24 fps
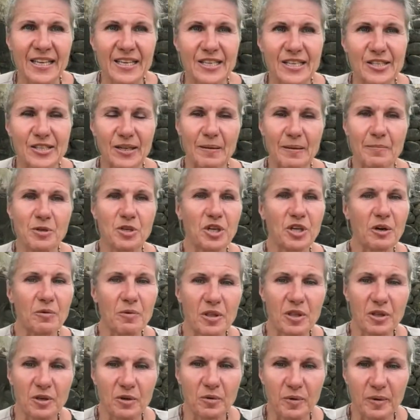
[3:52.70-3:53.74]
let me share
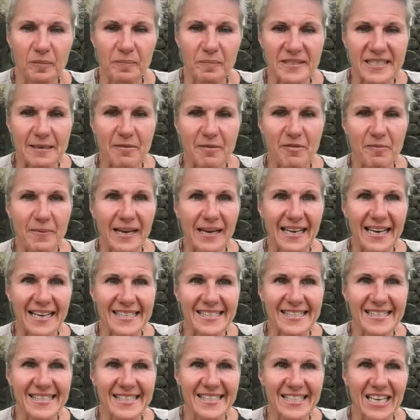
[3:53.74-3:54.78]
with you what some of my
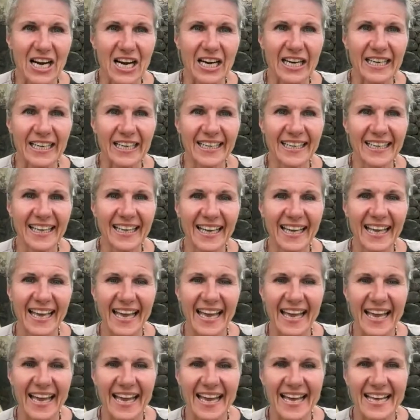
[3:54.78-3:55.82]
lessons are,
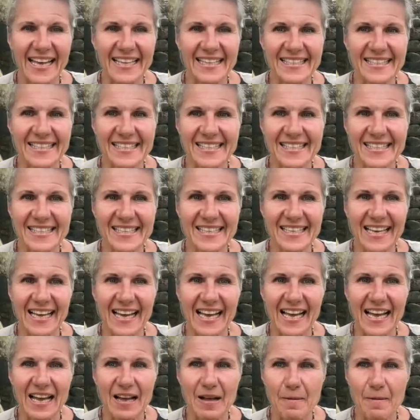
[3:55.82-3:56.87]
and
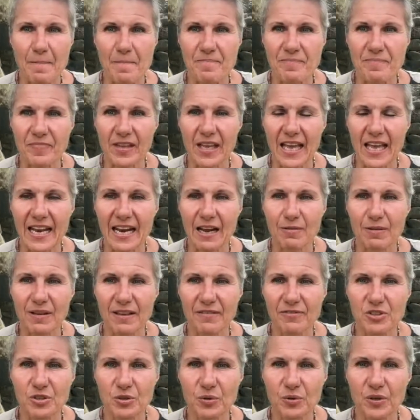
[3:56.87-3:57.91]
I would
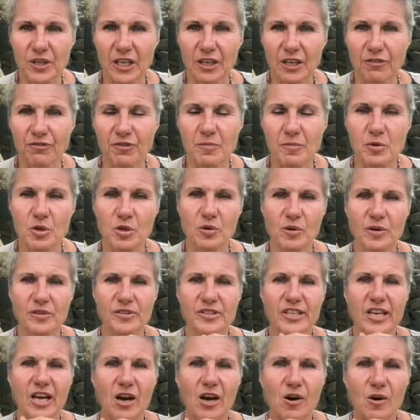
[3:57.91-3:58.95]
love to hear from you
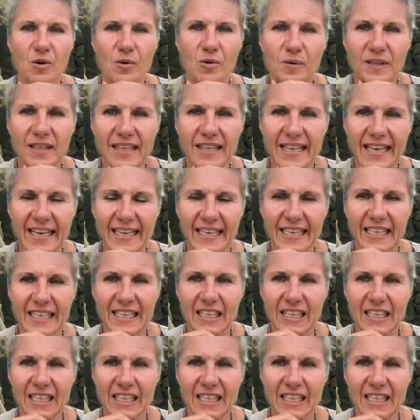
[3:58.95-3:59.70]
also, like,